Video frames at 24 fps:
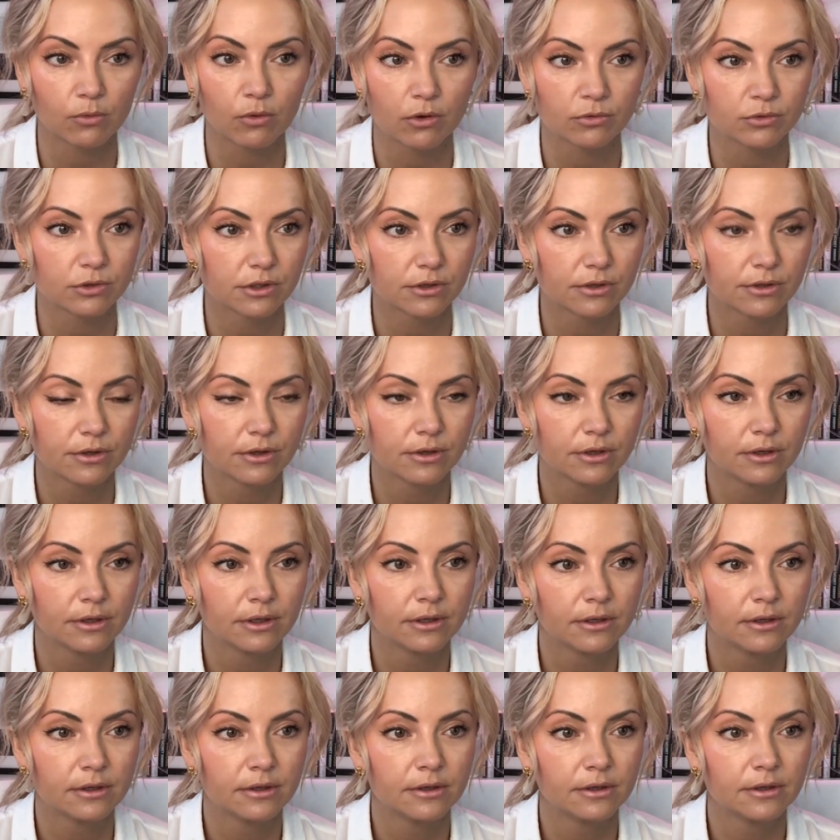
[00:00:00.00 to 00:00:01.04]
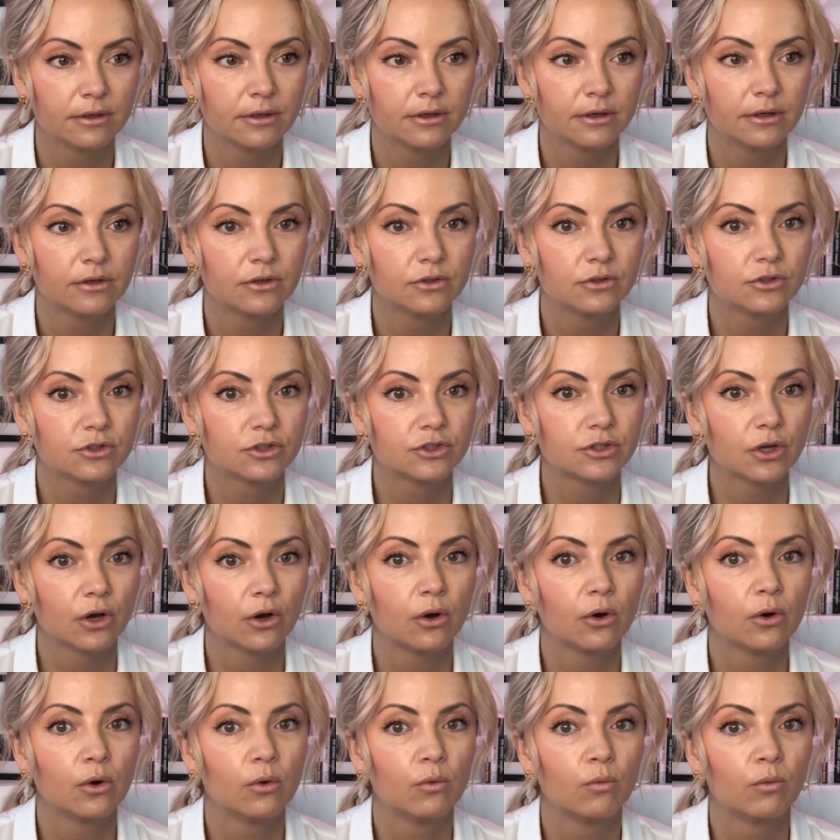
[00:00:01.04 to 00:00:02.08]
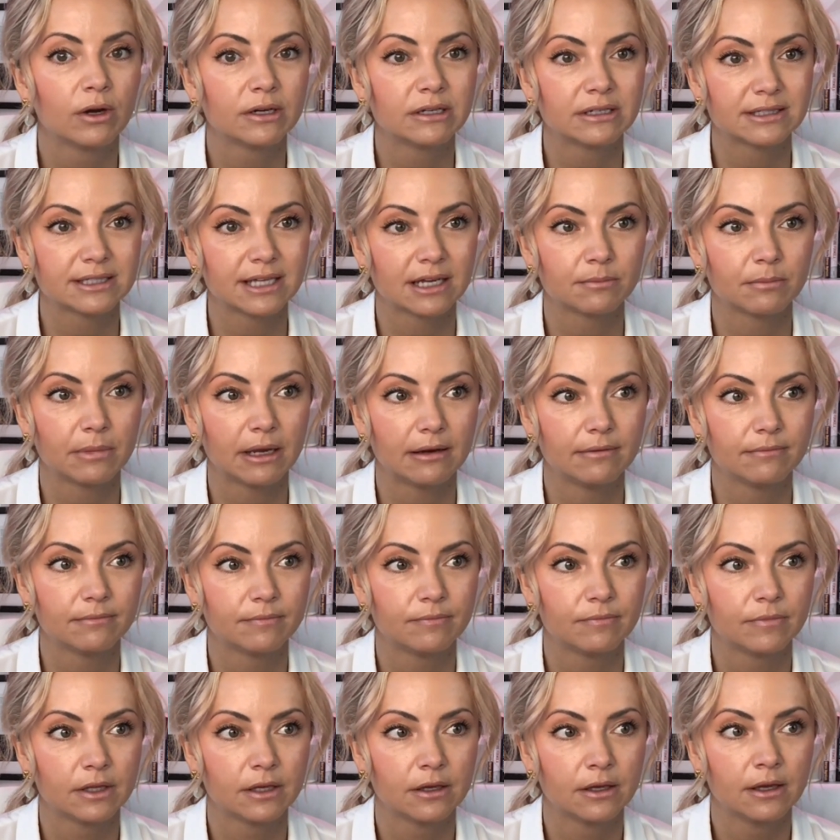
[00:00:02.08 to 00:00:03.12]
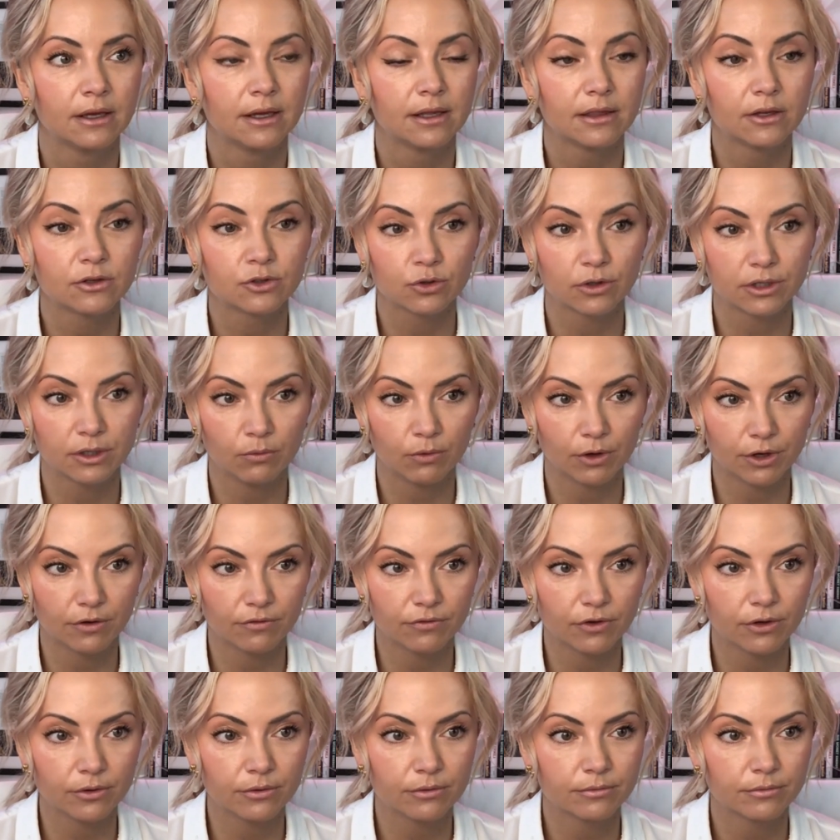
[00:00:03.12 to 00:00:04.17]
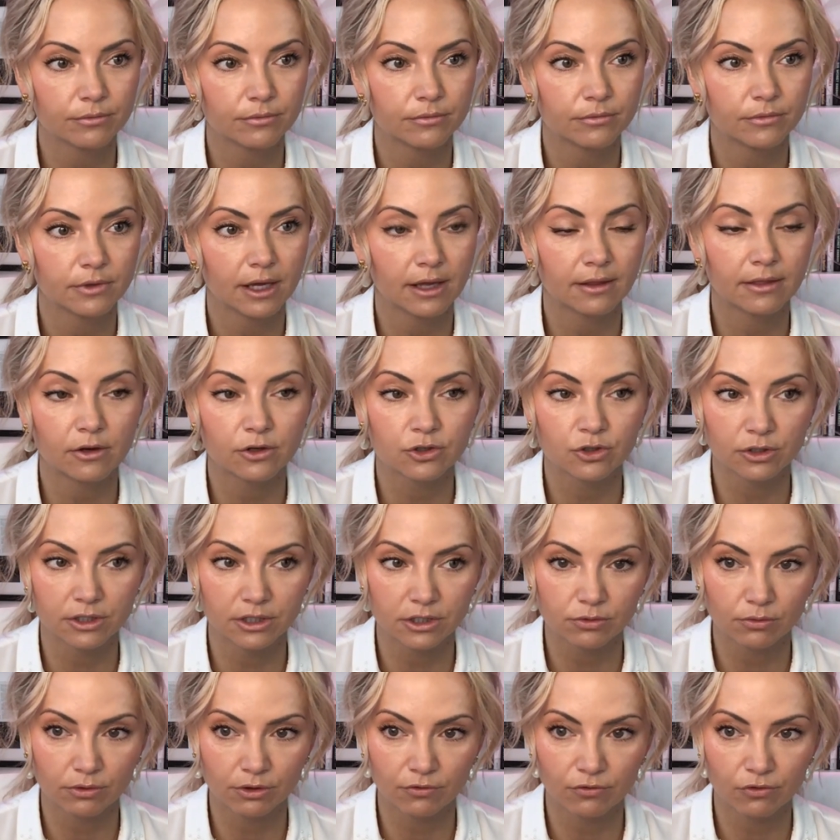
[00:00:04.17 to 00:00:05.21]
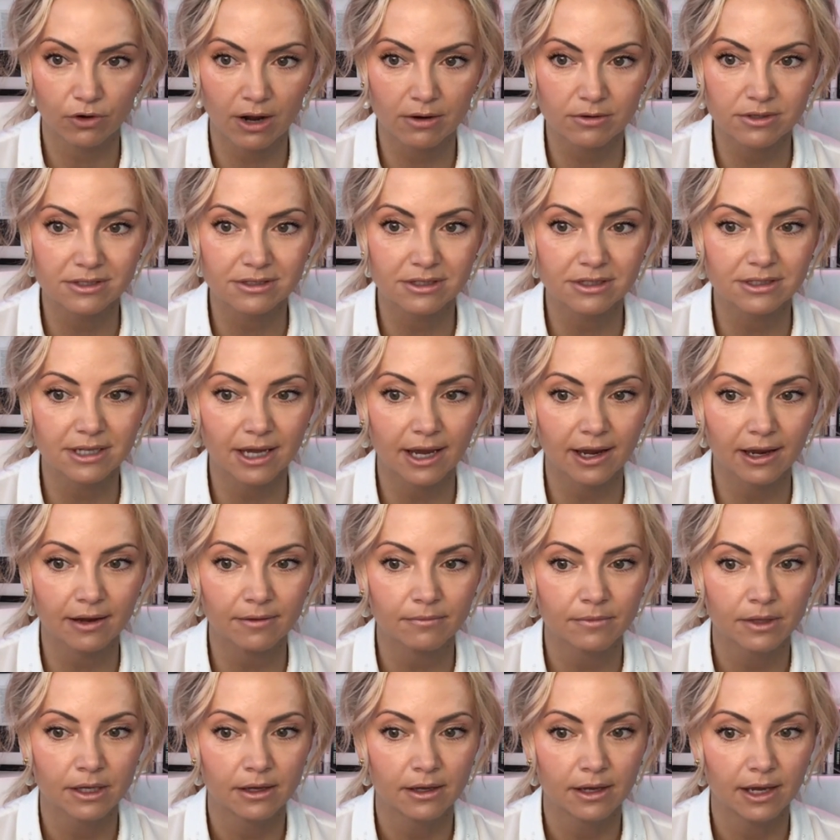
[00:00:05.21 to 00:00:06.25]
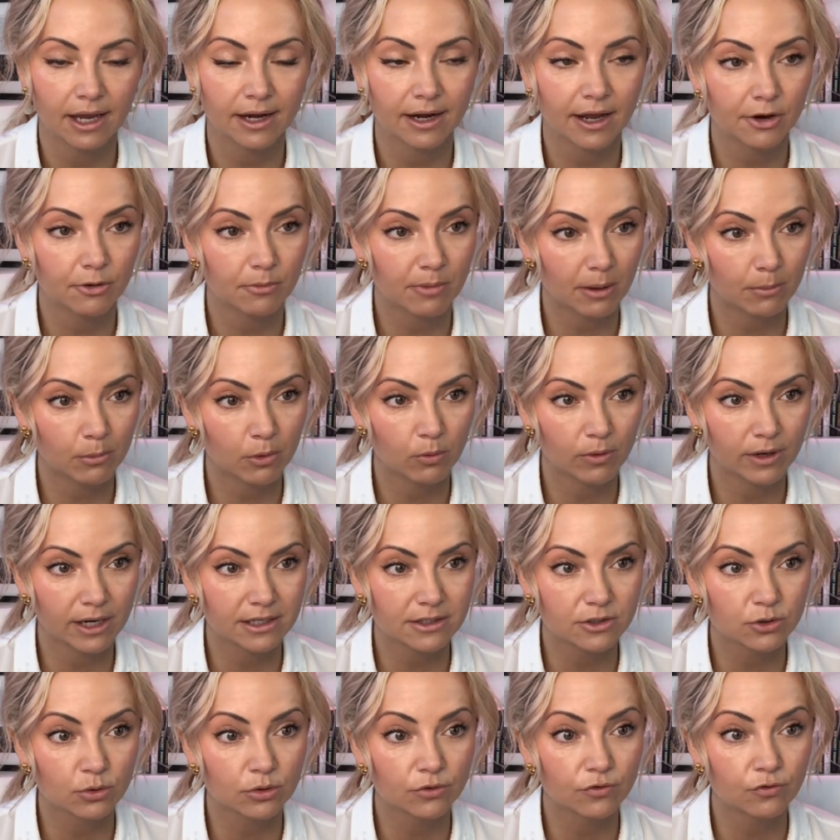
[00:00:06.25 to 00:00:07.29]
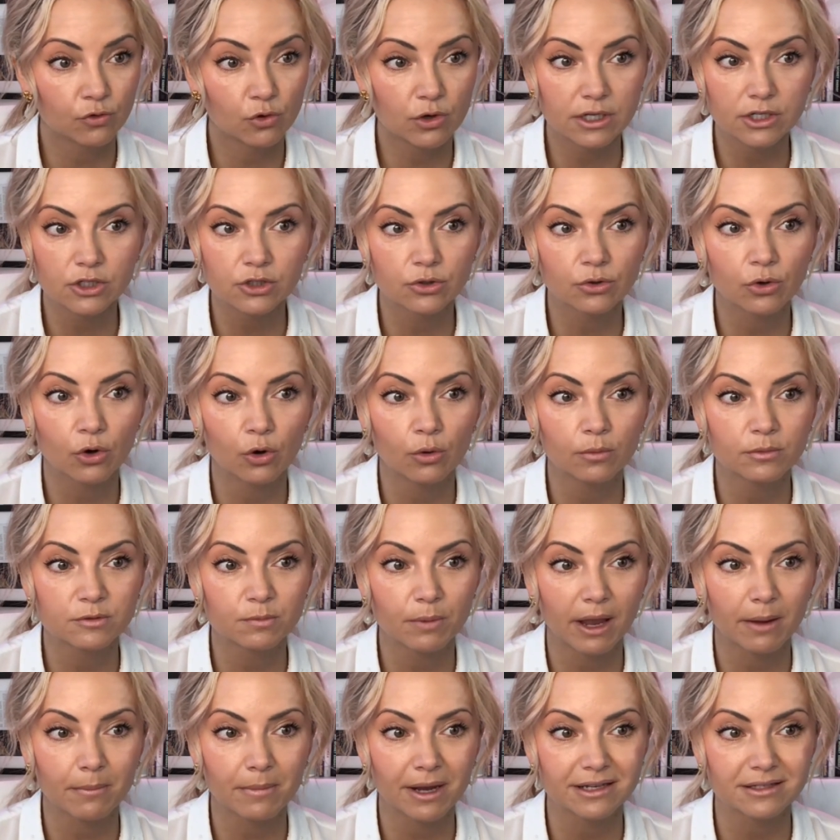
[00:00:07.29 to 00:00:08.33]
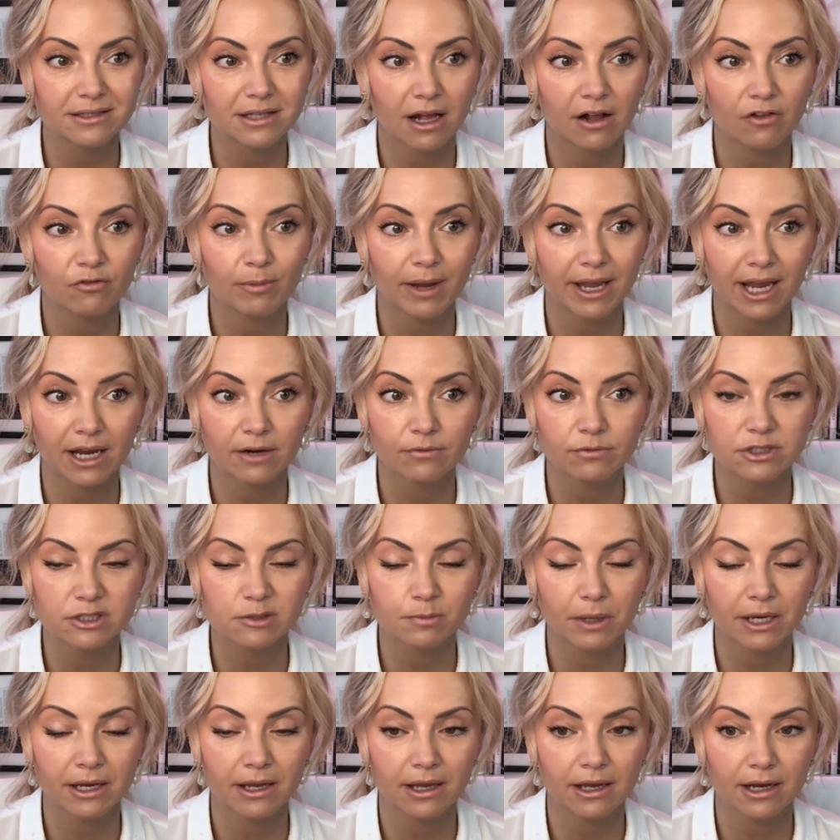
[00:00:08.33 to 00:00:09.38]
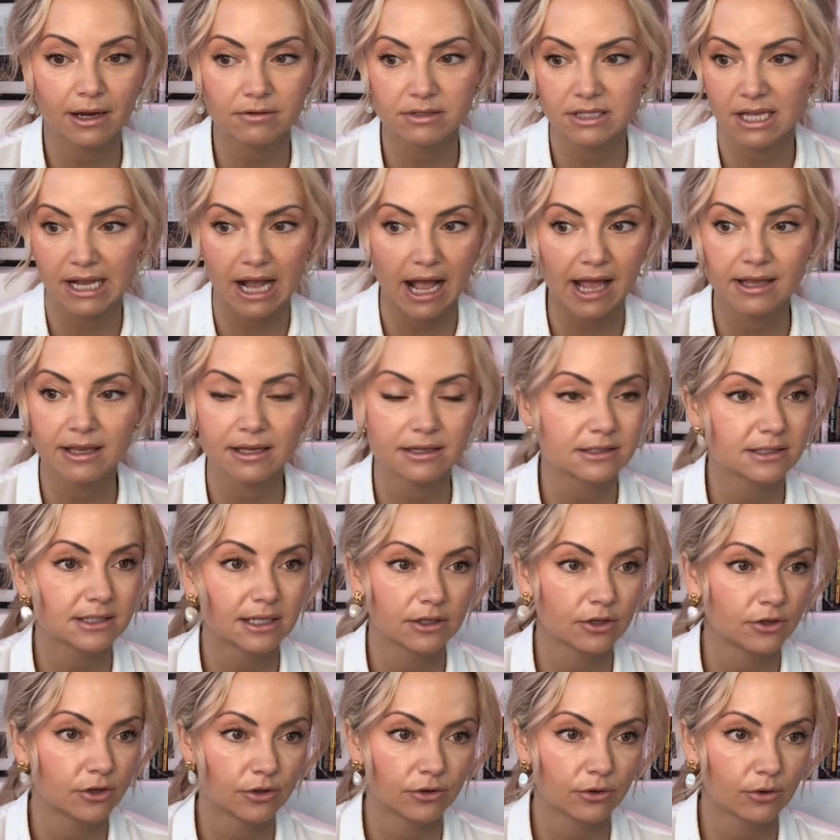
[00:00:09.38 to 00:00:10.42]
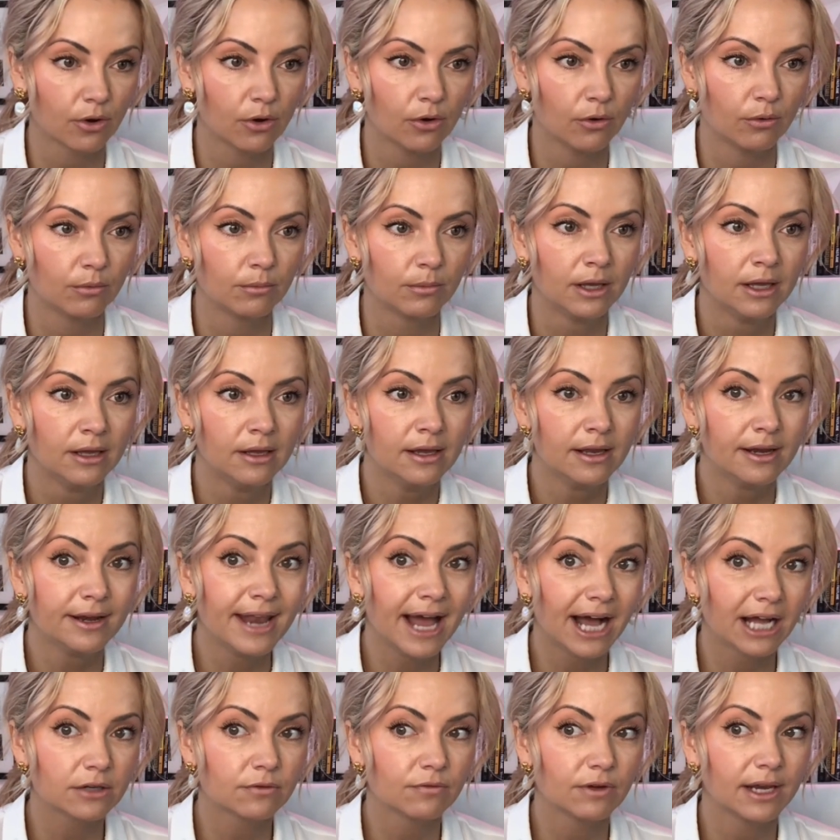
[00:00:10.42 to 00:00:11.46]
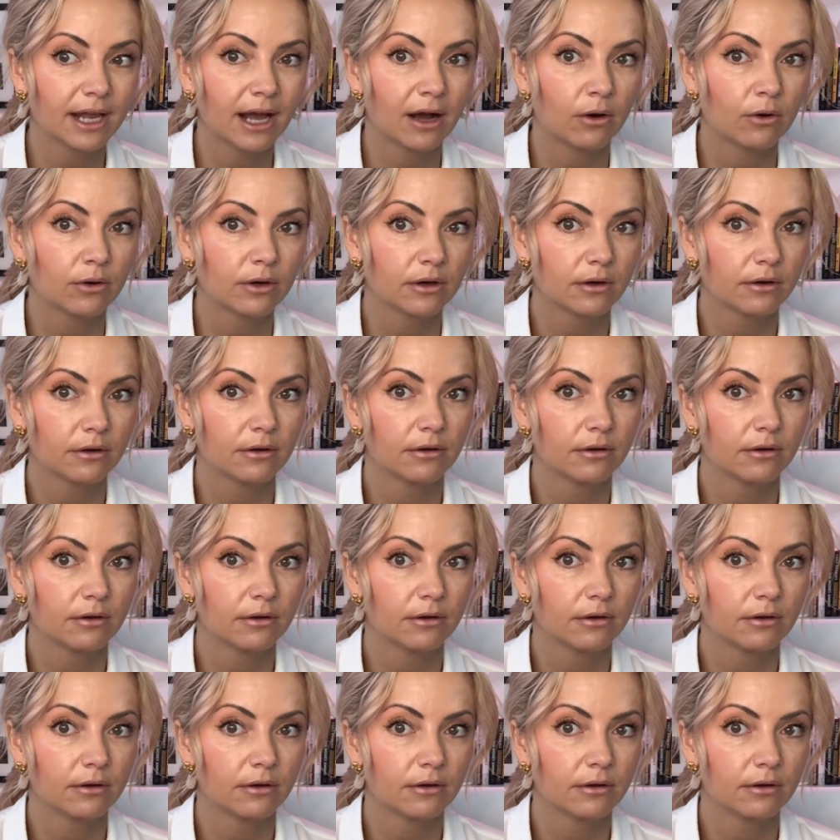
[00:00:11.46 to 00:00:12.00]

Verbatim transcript: quote. So what does that mean? There's only one of you and there's only twenty-four hours in a day. And I remember when I sold forty-two homes by myself, my head was spinning and I was like, I can't sell another home, not without